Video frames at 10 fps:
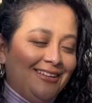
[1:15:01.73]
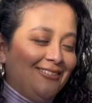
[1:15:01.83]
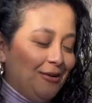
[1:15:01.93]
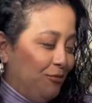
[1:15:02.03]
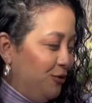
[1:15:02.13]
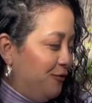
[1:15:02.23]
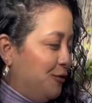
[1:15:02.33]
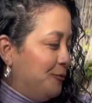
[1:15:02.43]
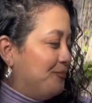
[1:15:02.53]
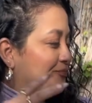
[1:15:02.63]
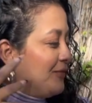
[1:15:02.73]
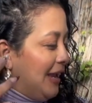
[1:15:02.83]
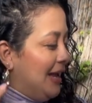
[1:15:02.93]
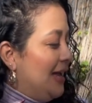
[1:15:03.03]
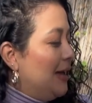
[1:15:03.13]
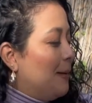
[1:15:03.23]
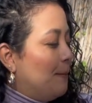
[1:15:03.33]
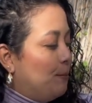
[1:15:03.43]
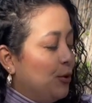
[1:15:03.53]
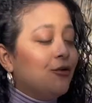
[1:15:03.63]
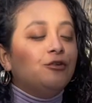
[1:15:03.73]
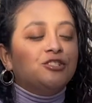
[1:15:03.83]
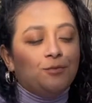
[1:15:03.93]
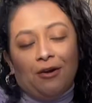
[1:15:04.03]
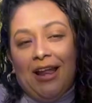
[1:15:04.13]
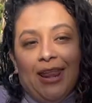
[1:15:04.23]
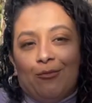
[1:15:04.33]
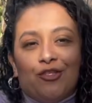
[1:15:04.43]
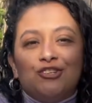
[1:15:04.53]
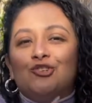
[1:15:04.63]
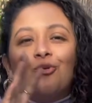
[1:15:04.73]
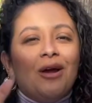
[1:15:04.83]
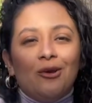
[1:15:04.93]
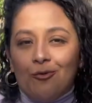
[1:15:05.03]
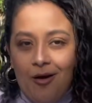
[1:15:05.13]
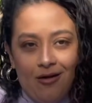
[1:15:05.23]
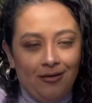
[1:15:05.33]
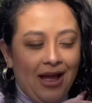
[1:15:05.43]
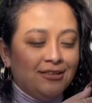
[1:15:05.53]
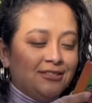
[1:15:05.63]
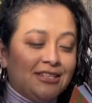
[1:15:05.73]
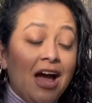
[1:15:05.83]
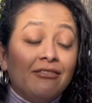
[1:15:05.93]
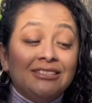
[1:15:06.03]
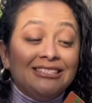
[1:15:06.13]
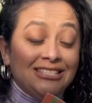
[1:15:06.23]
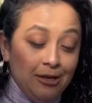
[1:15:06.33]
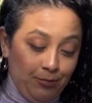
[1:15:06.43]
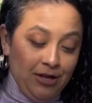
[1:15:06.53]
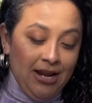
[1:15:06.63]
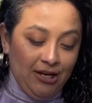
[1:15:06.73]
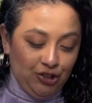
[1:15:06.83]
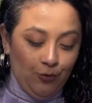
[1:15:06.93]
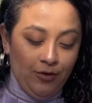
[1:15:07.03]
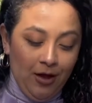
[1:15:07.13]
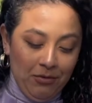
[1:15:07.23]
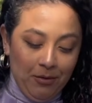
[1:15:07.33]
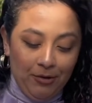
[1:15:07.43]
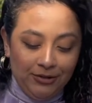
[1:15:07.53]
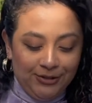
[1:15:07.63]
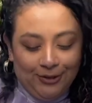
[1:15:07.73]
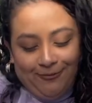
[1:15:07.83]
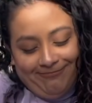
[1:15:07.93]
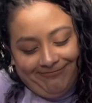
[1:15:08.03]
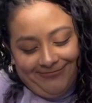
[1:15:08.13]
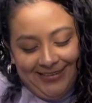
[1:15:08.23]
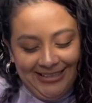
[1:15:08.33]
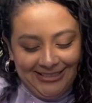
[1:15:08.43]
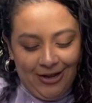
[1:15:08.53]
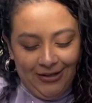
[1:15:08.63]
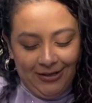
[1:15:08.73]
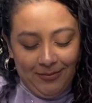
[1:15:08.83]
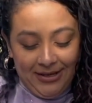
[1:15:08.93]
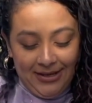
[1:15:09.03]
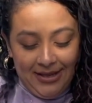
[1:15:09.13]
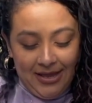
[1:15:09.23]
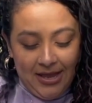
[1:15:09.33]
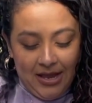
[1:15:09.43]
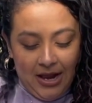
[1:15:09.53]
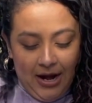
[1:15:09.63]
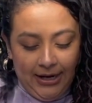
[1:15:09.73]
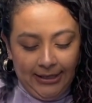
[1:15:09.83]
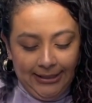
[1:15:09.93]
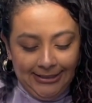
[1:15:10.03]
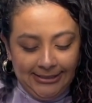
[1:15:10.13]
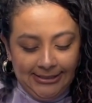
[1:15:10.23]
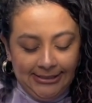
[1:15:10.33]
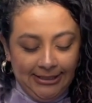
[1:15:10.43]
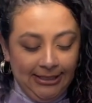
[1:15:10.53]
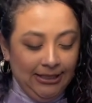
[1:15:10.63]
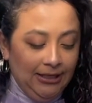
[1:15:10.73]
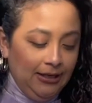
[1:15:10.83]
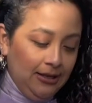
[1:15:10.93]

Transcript: What a beautiful spirit animal. There's no right or wrong. I just have a deep connection with hummingbirds, so it's calling me. Alrighty, let's see.